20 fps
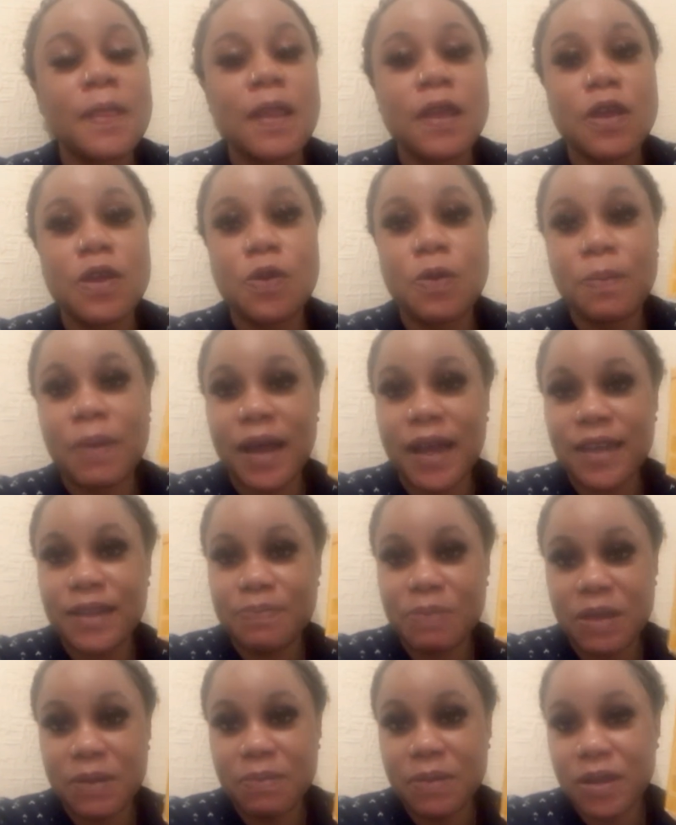you buy
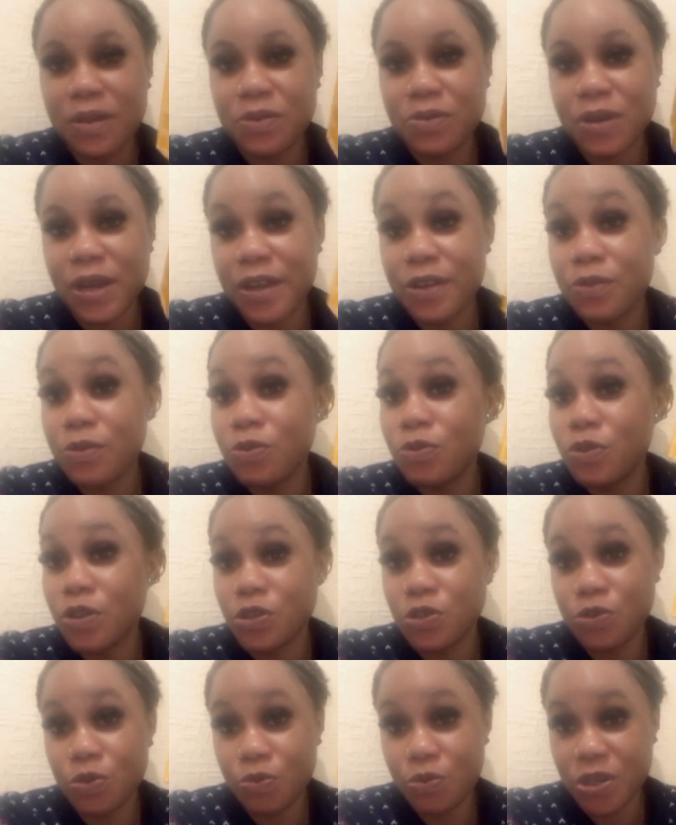pigment and you don't know
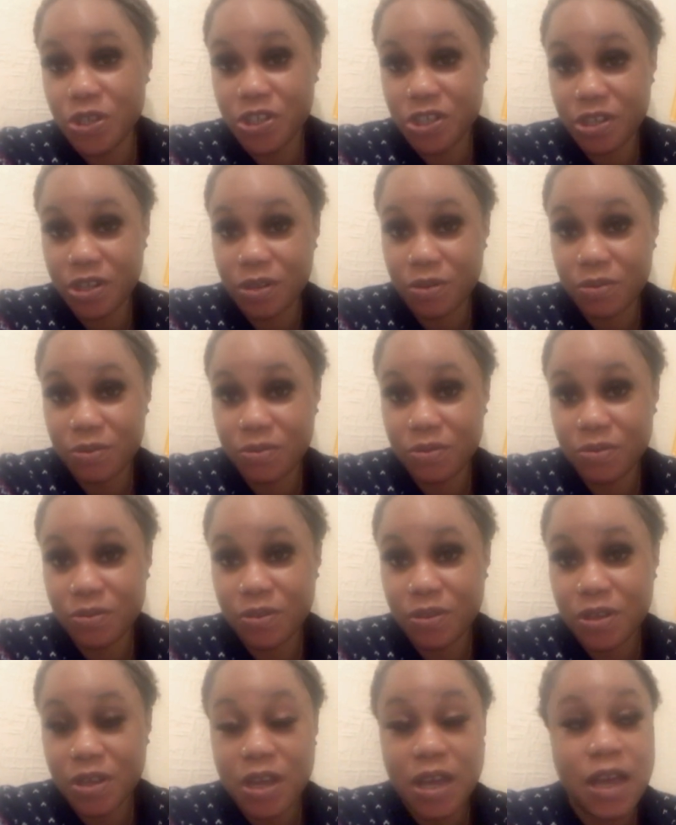it's the original
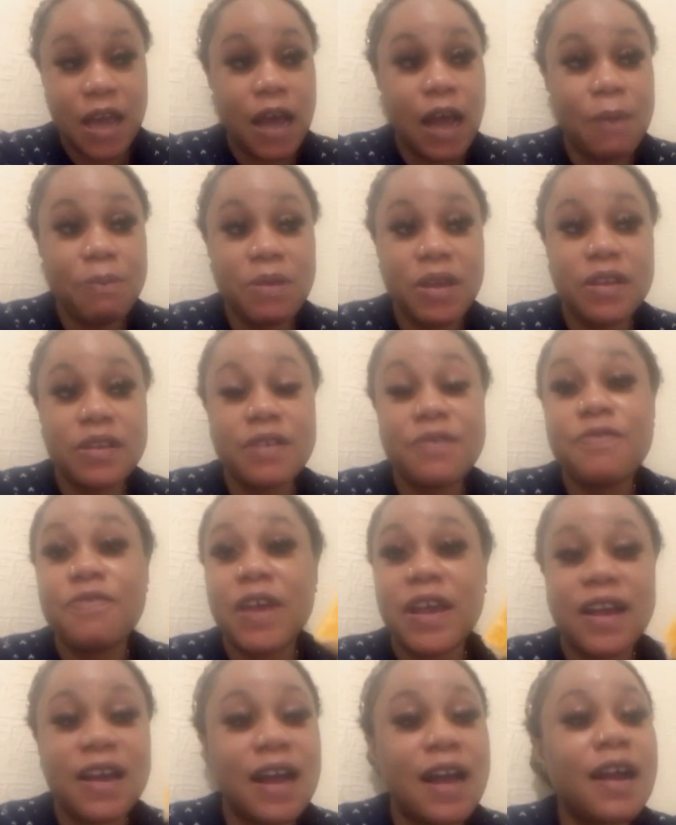i mean the
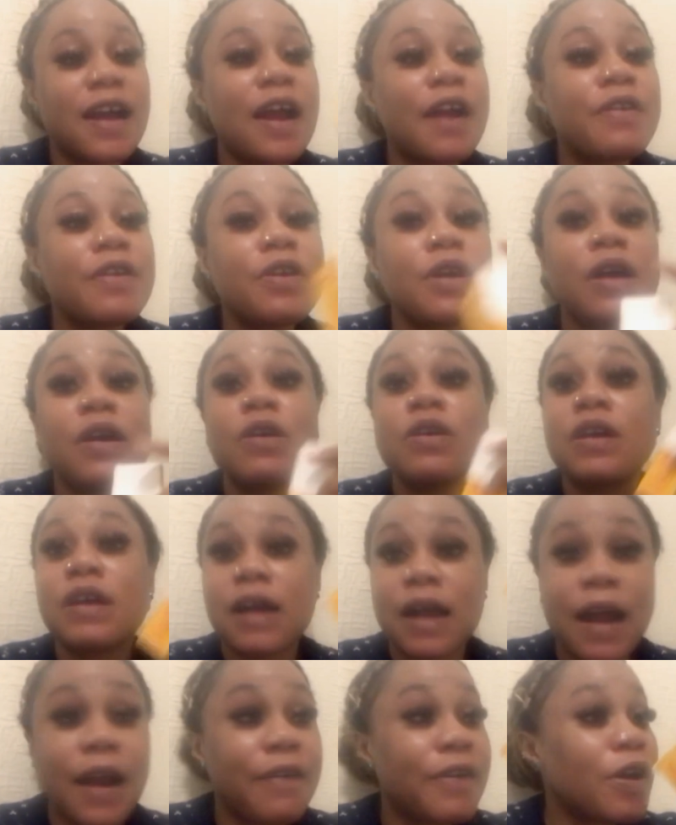fake can carry
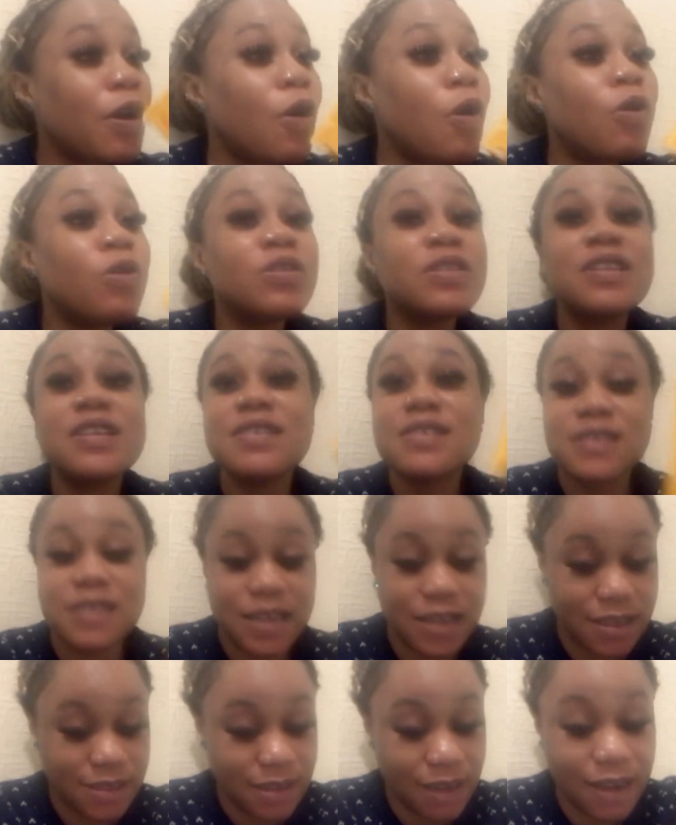carry all those
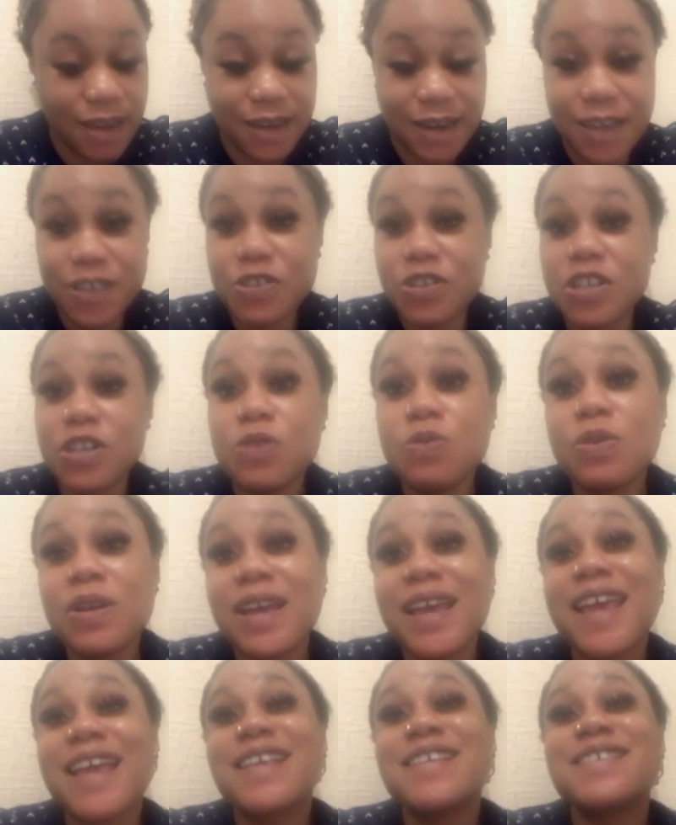things they can actually look
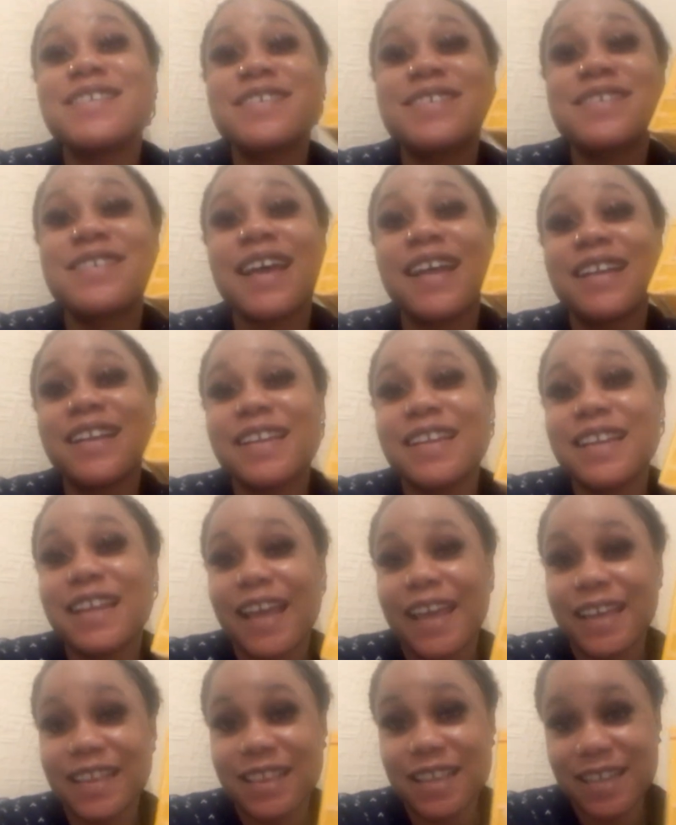exactly
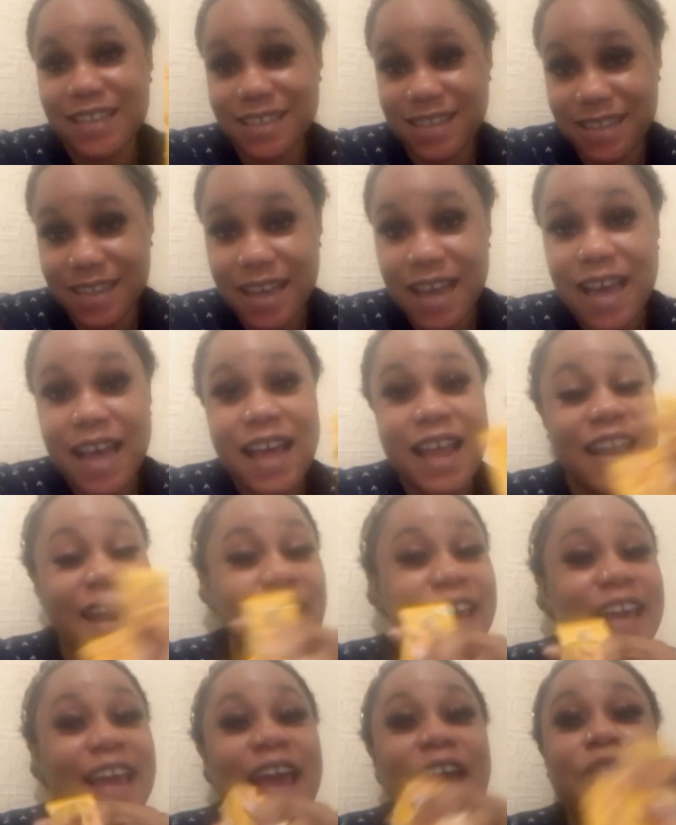like this
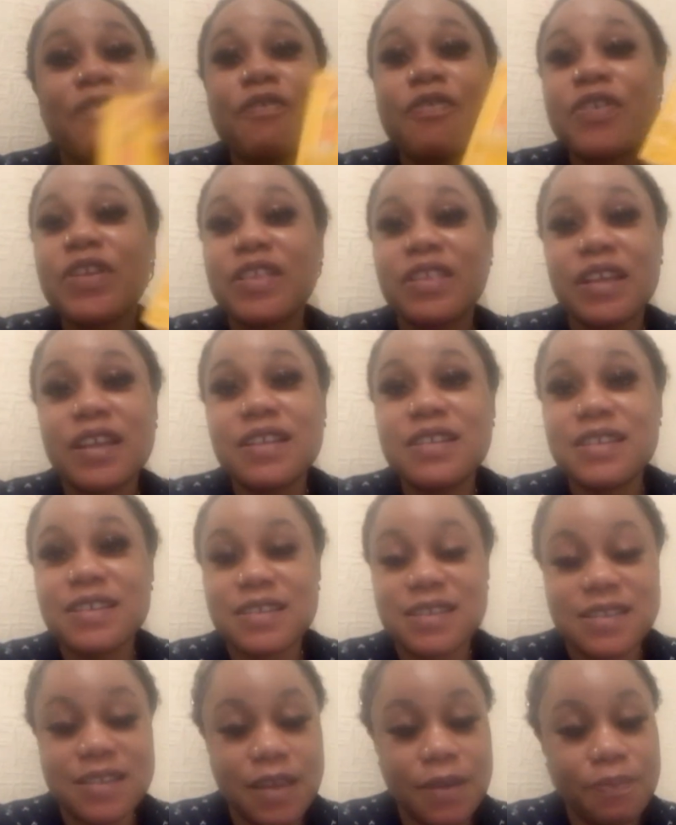like everything the
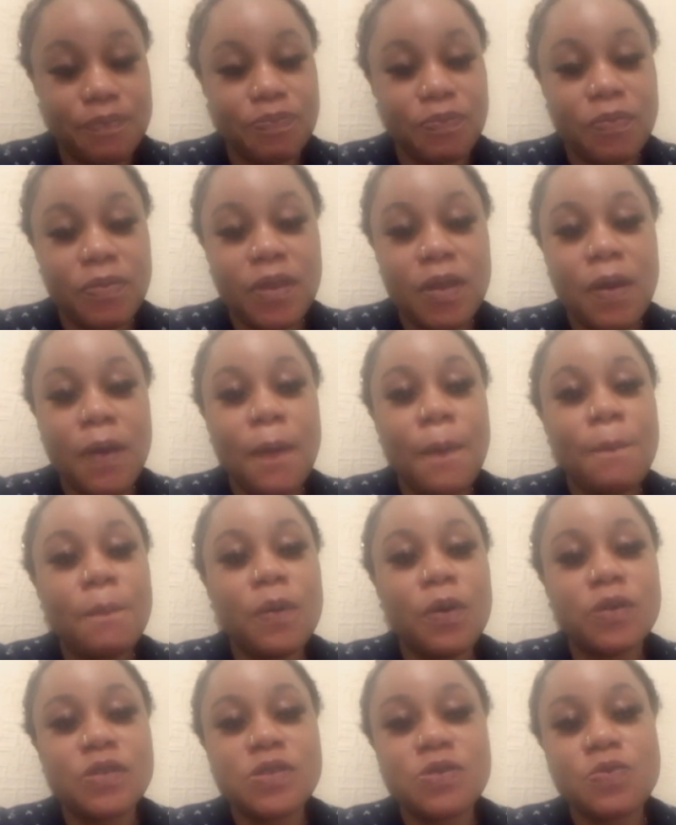same
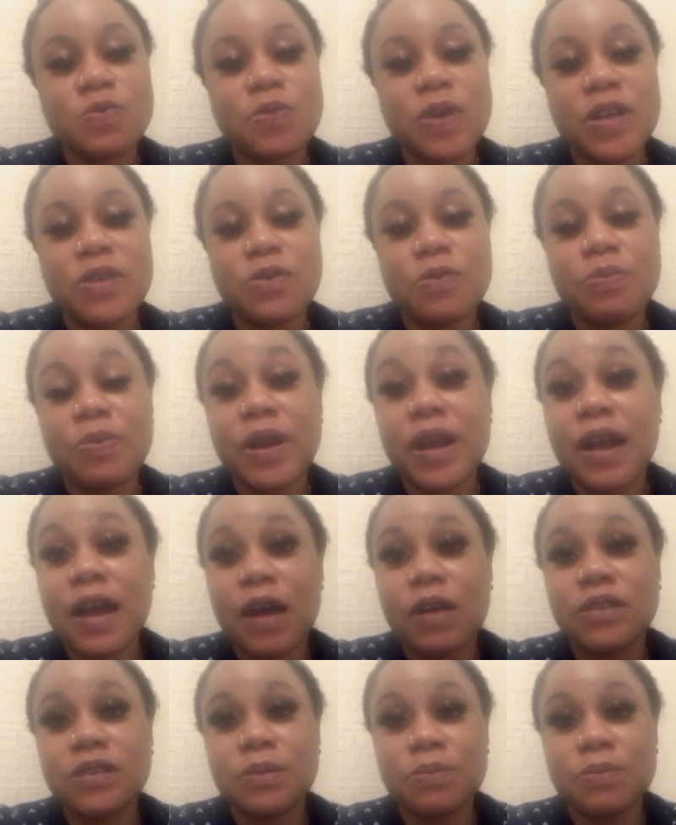but when you bring out the